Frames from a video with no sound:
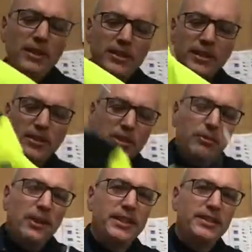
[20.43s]
Essentially
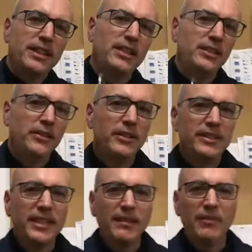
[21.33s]
what it's going to do is
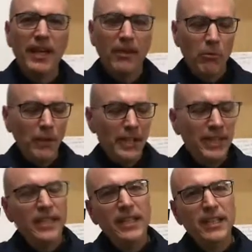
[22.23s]
keep that
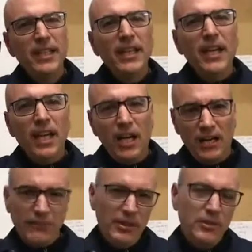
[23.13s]
wind
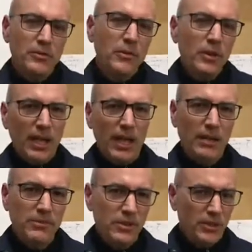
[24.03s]
off of you,
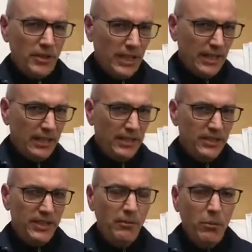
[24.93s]
so you're going to
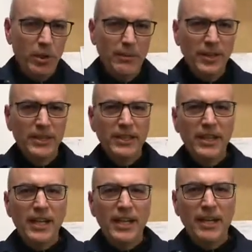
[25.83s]
stay warmer.
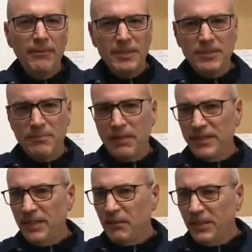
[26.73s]
It's
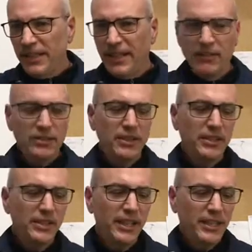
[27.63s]
basically what the outer shell
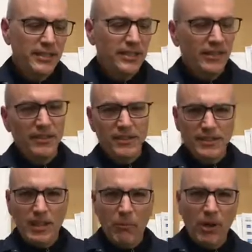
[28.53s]
does. There is
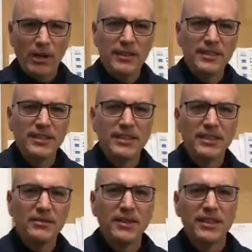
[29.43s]
some water
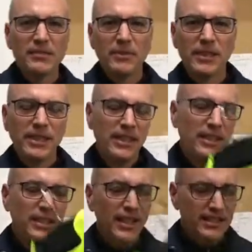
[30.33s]
resistance with this one.
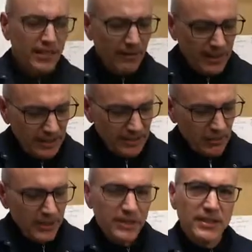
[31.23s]
Nice thing about this
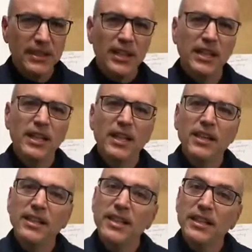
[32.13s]
one is
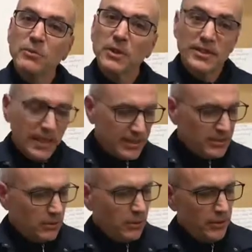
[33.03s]
in the days where it's not
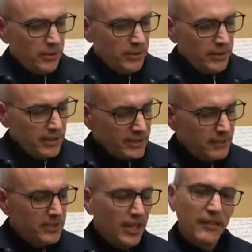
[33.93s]
so cold, it
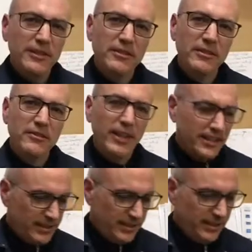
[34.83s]
zips off into a
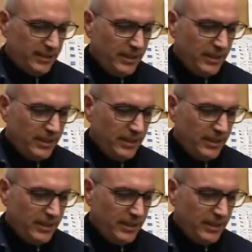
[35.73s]
vest.